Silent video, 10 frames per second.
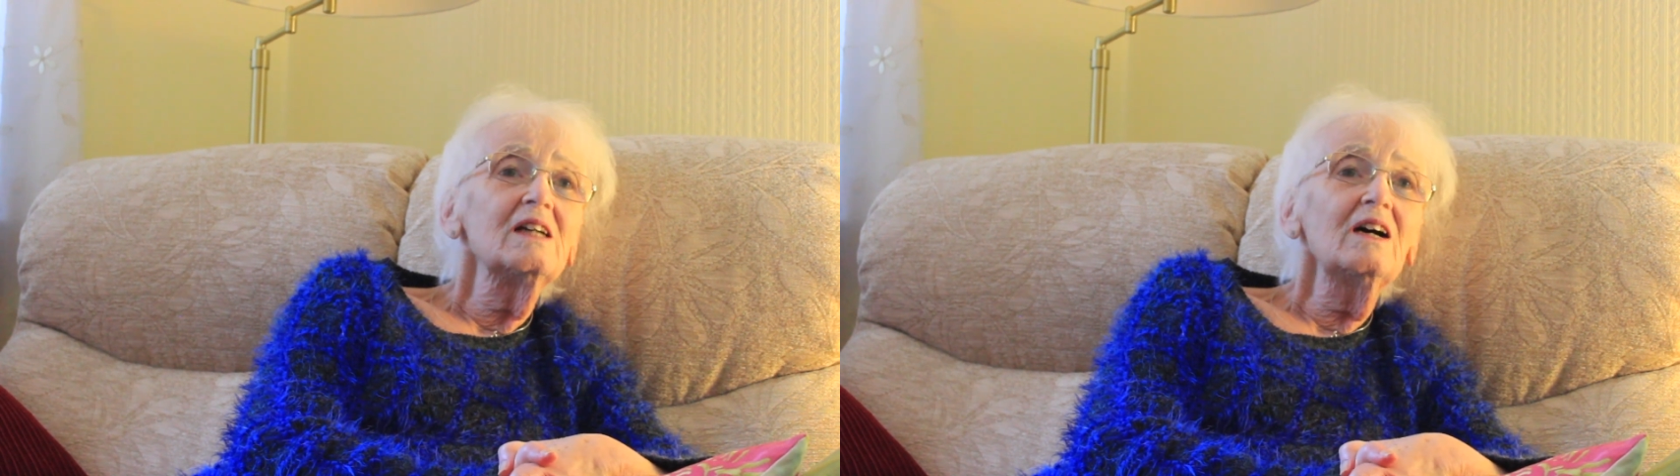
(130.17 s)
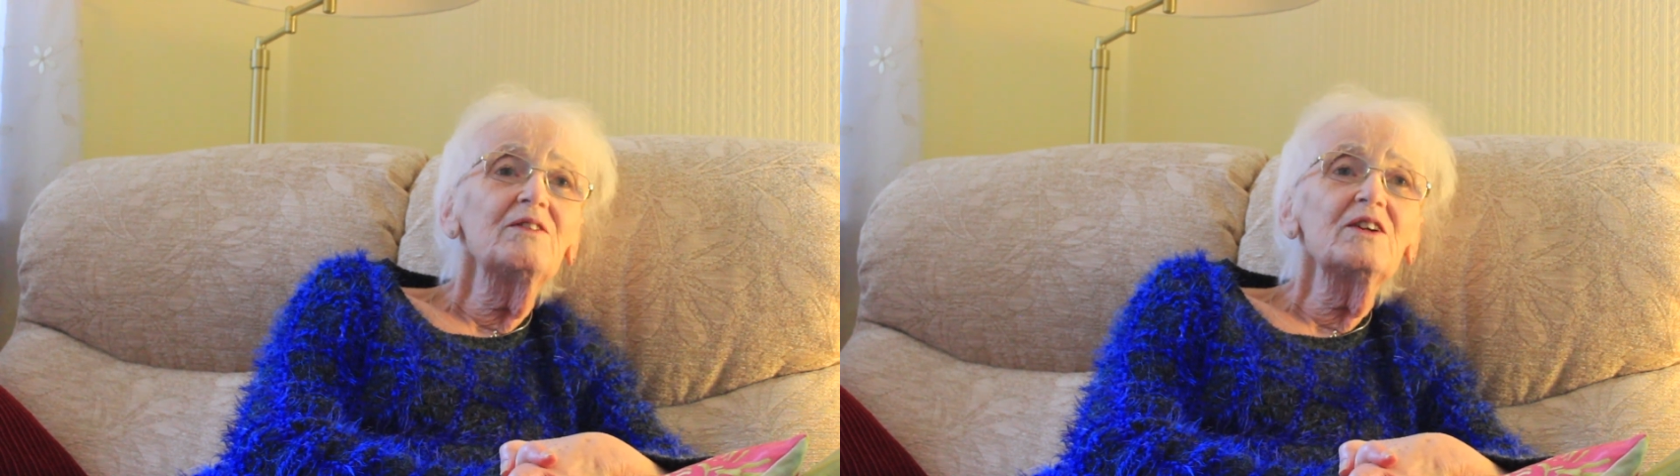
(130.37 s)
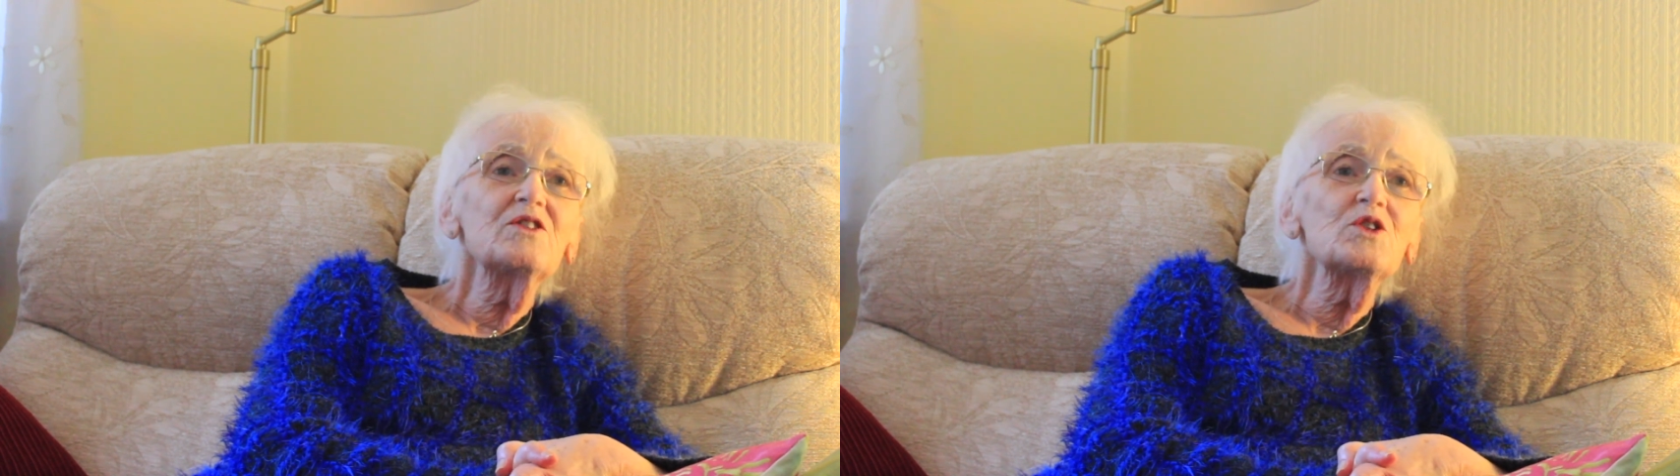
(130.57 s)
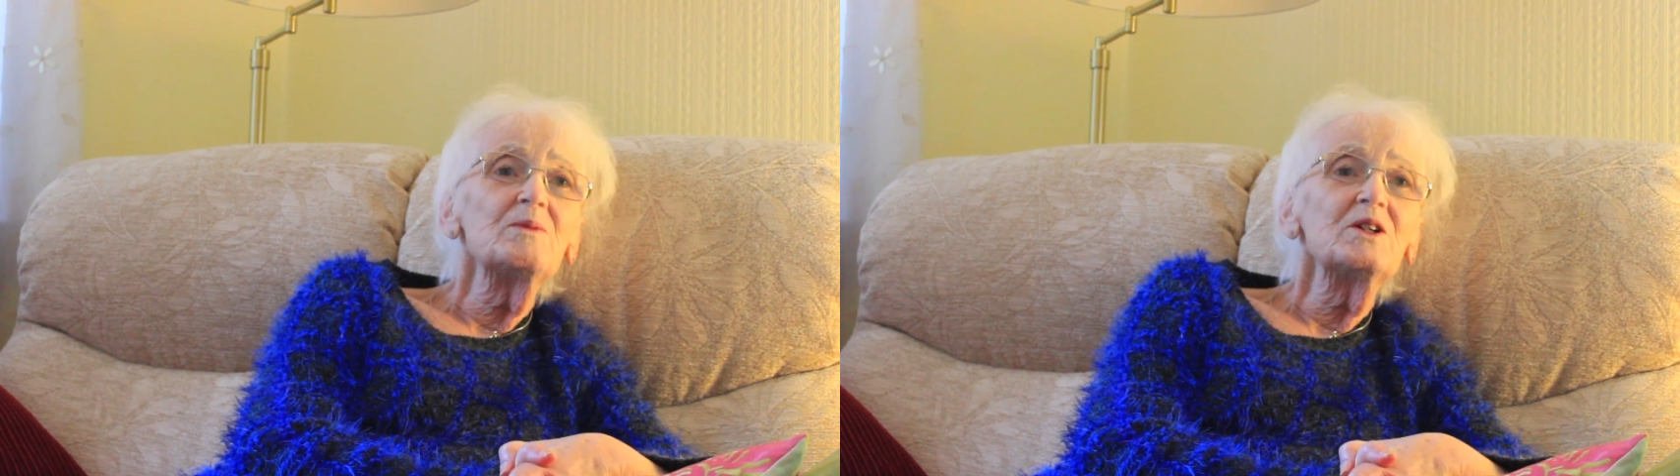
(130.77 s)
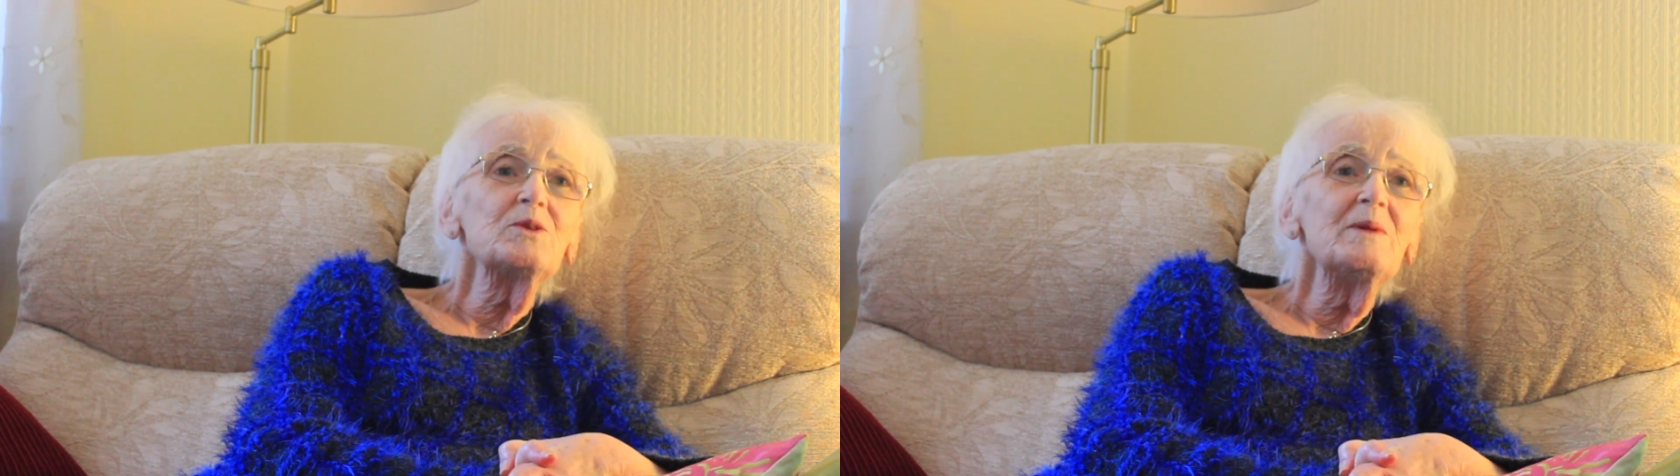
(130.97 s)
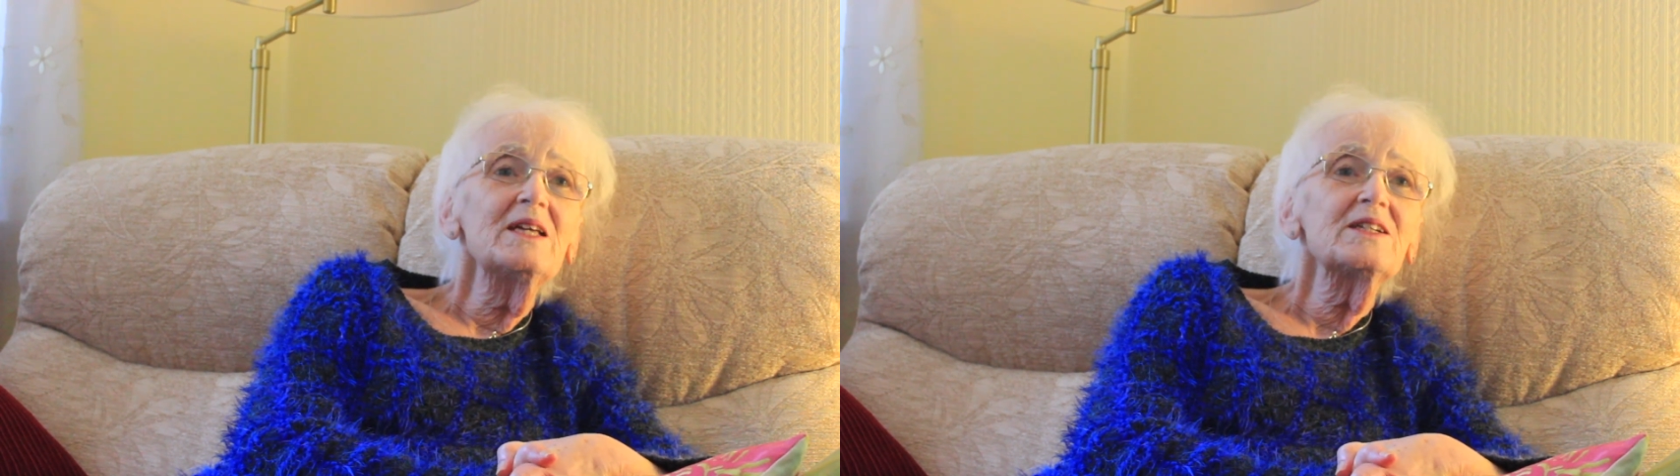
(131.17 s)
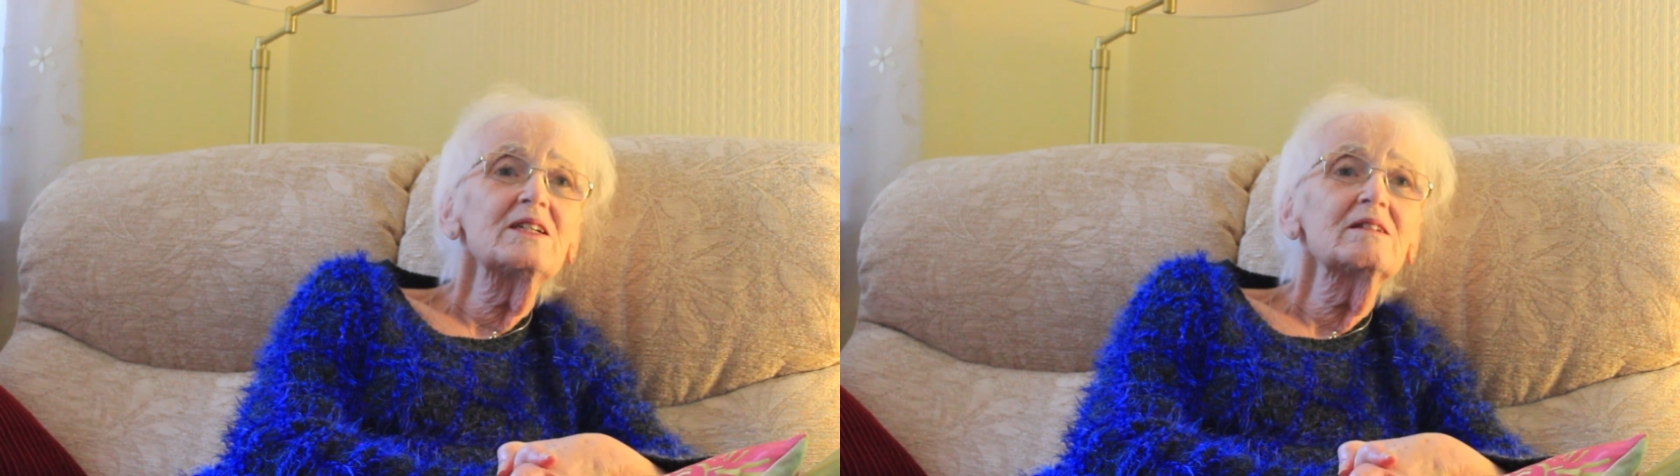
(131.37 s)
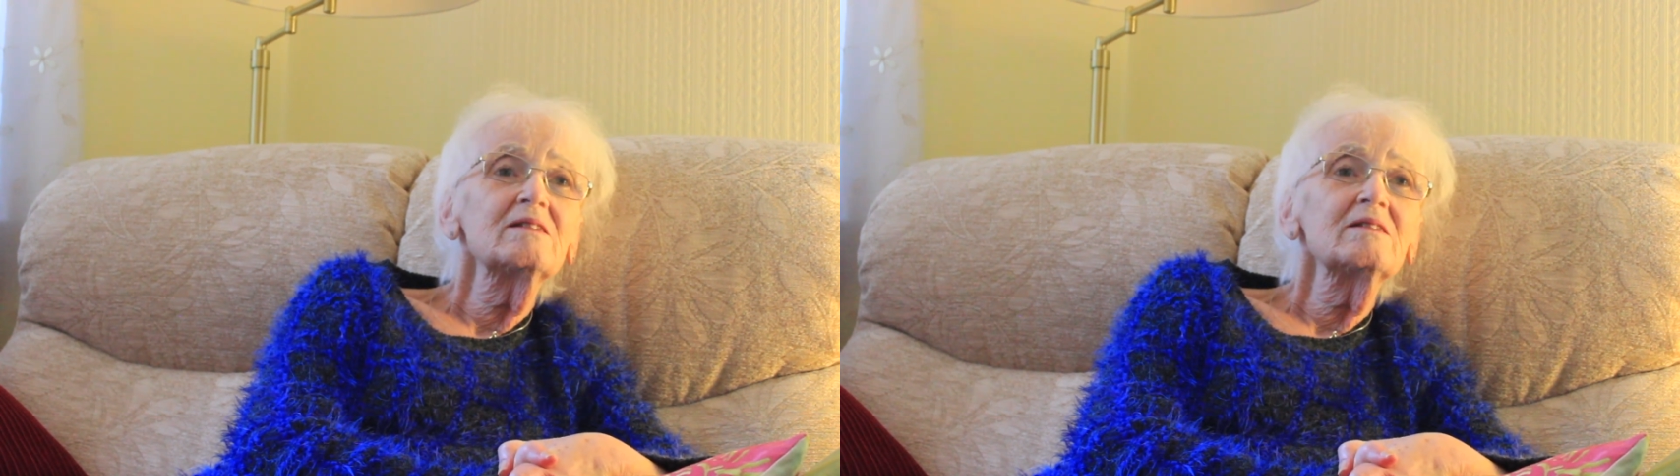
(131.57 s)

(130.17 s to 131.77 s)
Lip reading: I feel so much better."